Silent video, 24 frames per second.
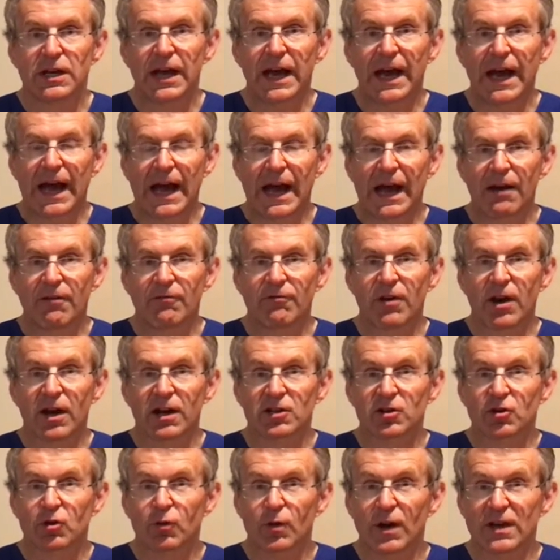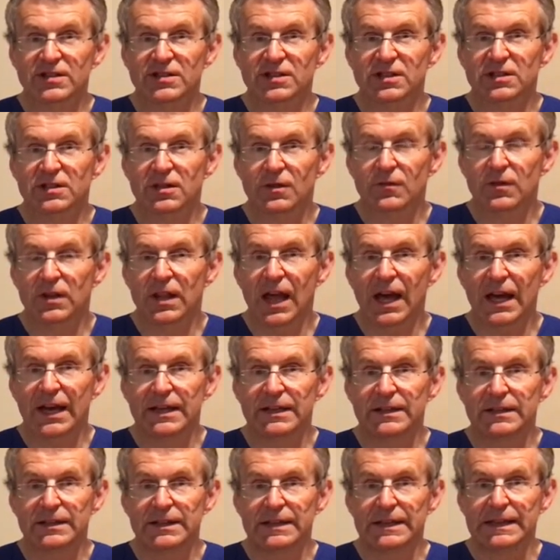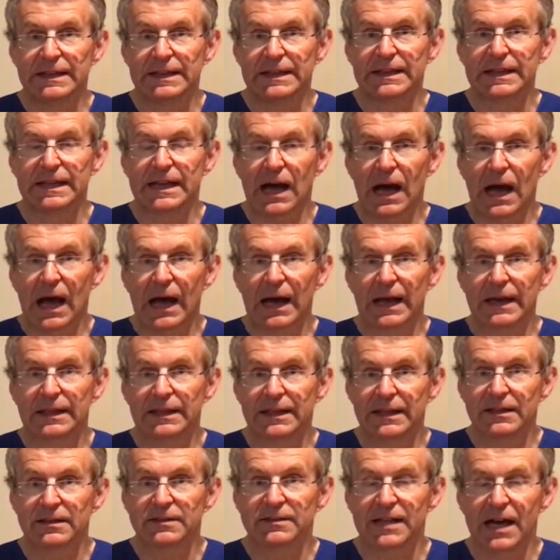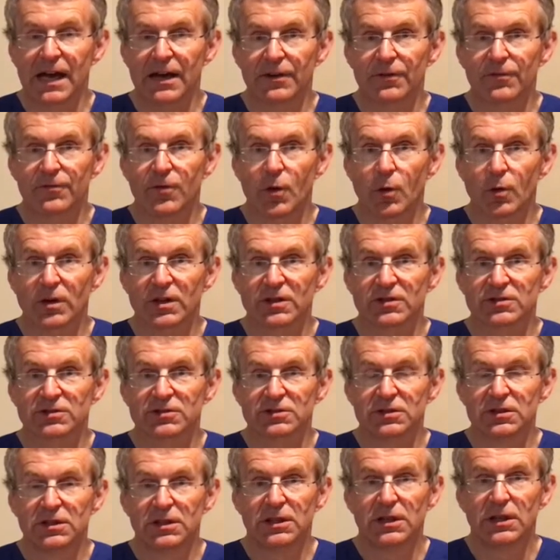have a crescent of light in the eye that is out of focus.